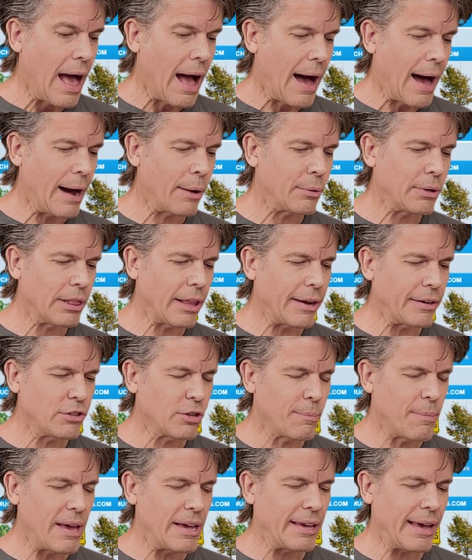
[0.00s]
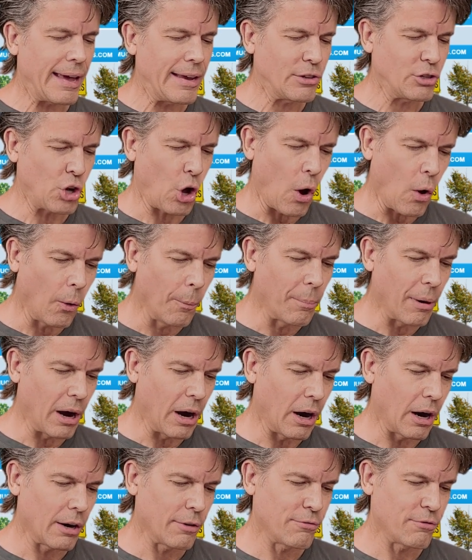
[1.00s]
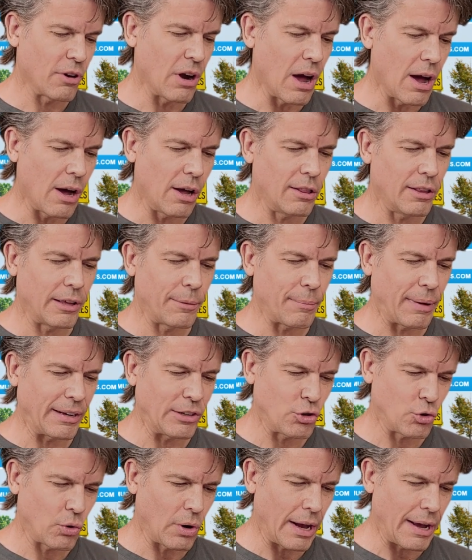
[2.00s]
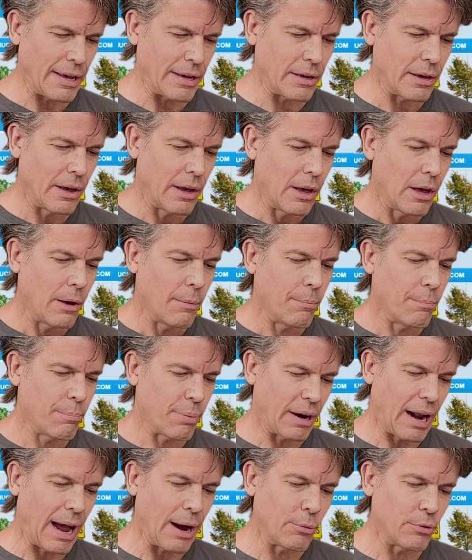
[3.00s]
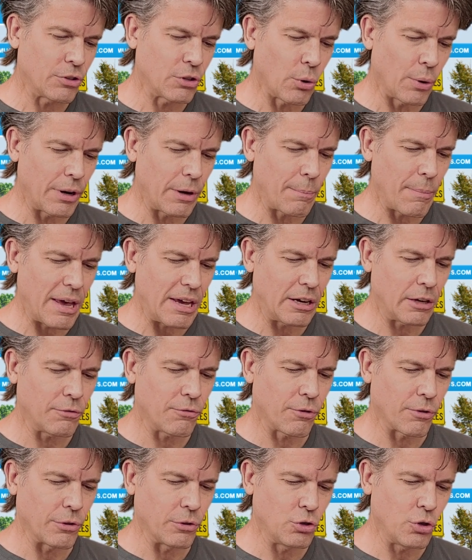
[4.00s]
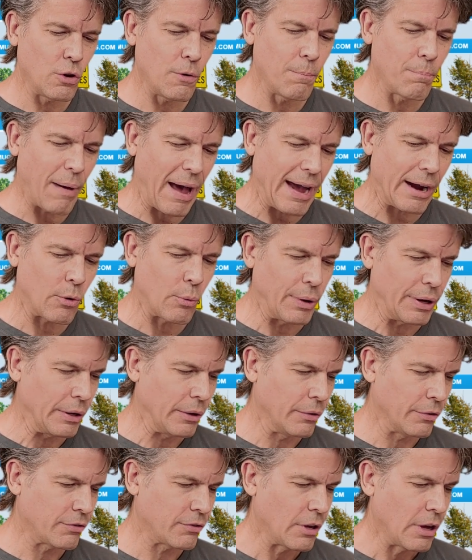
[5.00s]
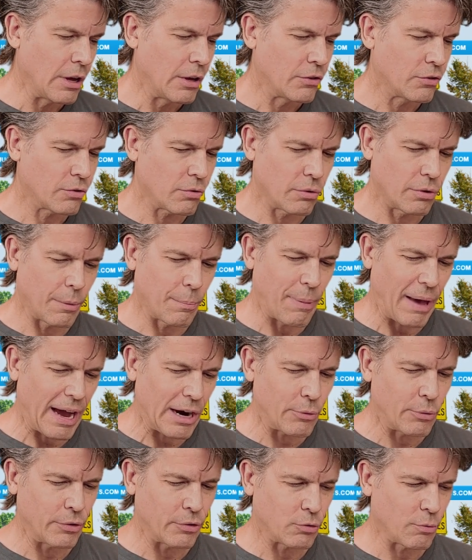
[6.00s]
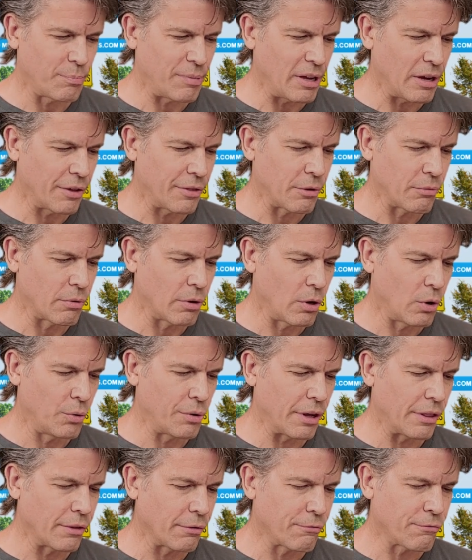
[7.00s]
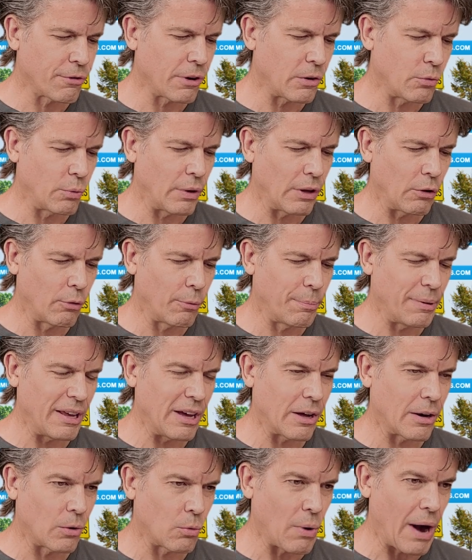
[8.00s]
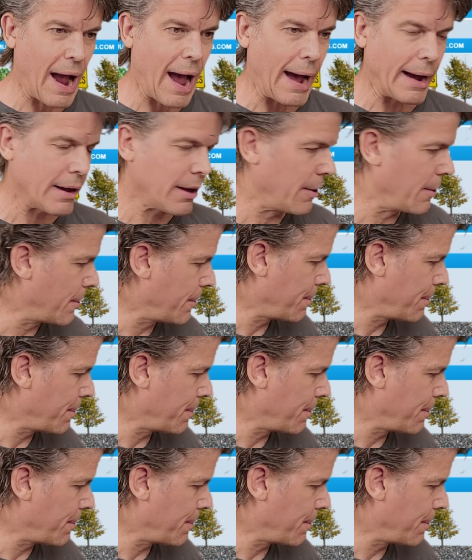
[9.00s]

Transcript: I would like to make a tow bar for hauling my trike, but I was going to make it for the 2 back wheels, so the back wheels will be on the road and the front wheel will be on a rack.